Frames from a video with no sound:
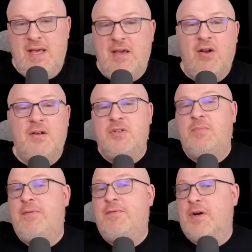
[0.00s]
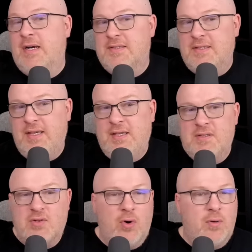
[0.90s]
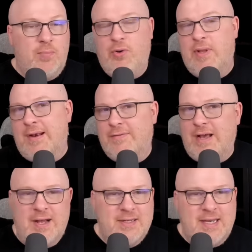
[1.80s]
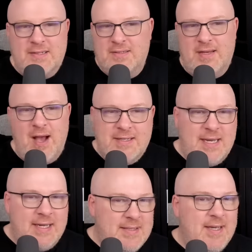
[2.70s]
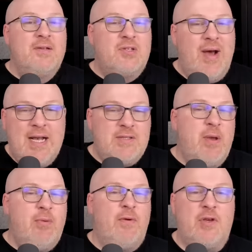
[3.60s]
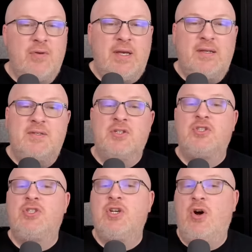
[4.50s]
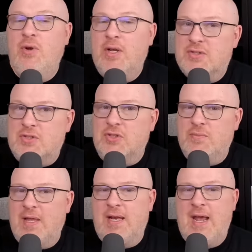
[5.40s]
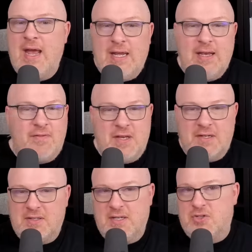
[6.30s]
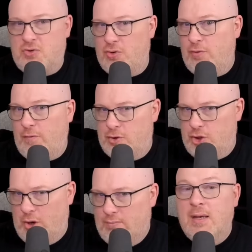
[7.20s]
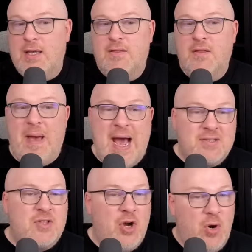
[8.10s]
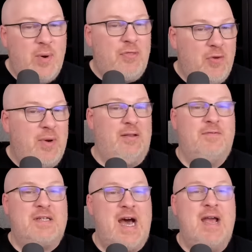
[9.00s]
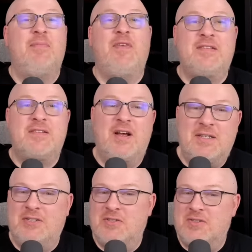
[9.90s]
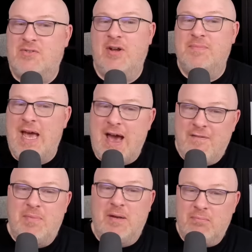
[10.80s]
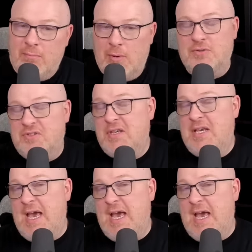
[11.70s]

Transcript: They could also be for cut scenes or pulled out of context content. So, as we review these, don't assume that any of this is true for sure. In the past, though, with The Wheel of Time, these audition scripts have been mostly